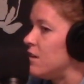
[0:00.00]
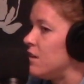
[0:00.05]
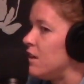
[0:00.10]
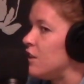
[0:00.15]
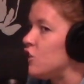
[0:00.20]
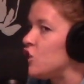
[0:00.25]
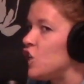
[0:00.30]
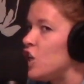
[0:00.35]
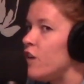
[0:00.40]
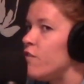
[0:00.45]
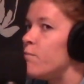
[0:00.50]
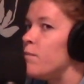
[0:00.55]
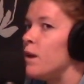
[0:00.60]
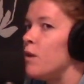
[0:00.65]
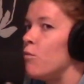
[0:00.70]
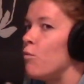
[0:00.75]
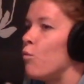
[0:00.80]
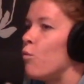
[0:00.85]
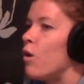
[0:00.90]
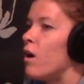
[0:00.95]

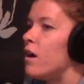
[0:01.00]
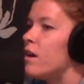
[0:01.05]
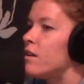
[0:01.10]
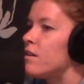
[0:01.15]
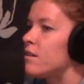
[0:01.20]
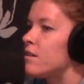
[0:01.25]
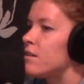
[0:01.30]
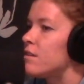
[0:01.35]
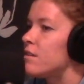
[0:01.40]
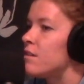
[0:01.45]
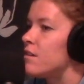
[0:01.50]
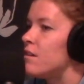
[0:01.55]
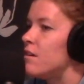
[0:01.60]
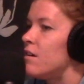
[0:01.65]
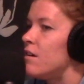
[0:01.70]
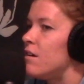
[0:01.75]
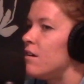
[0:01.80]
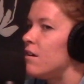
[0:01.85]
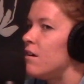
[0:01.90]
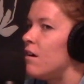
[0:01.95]
achievement was
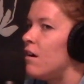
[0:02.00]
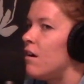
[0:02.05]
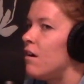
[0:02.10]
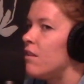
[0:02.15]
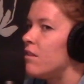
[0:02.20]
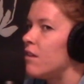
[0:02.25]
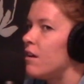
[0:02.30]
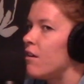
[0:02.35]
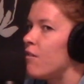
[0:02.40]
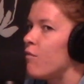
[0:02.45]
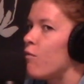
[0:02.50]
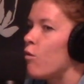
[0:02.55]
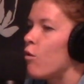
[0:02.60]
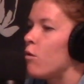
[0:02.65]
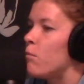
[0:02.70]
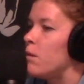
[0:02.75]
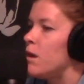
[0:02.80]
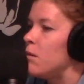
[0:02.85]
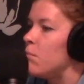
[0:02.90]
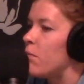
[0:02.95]
on there
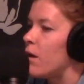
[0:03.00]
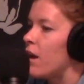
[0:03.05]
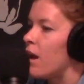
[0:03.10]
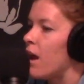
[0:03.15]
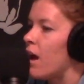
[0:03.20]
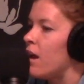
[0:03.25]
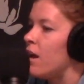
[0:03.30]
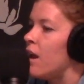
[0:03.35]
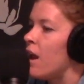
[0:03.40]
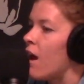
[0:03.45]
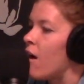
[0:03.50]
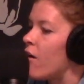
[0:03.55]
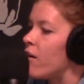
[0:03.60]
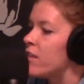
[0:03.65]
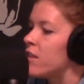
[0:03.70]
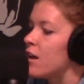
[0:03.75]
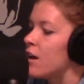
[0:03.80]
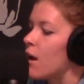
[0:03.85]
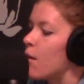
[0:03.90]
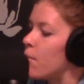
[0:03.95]
for me, but now I
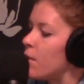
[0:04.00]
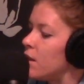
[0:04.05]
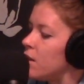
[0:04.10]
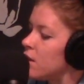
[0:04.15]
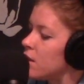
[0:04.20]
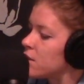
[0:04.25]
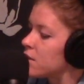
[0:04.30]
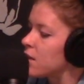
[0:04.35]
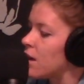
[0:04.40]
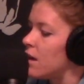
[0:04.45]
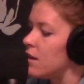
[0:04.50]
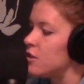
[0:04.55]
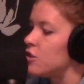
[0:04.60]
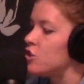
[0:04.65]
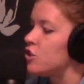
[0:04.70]
think I'm in this kind of